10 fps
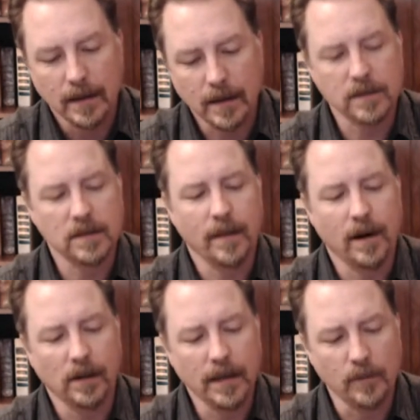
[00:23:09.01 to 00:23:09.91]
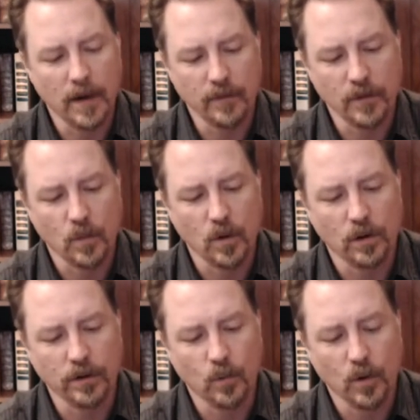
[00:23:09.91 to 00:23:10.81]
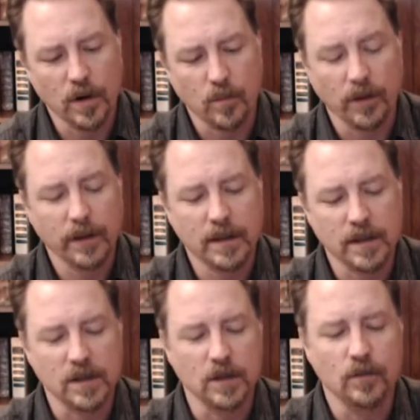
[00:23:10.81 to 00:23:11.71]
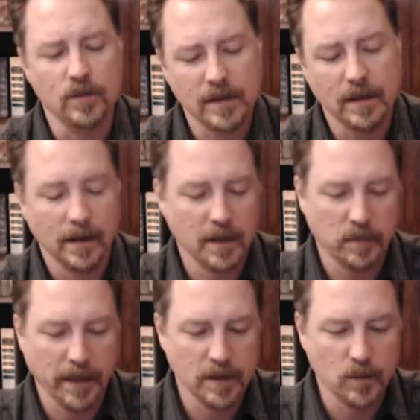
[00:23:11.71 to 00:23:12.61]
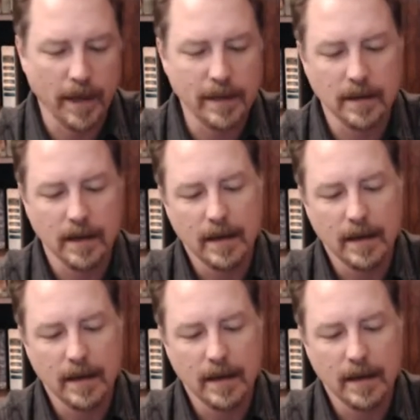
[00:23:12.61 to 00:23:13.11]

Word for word: Customarily, whenever the word brilliant is used, explains Whyte,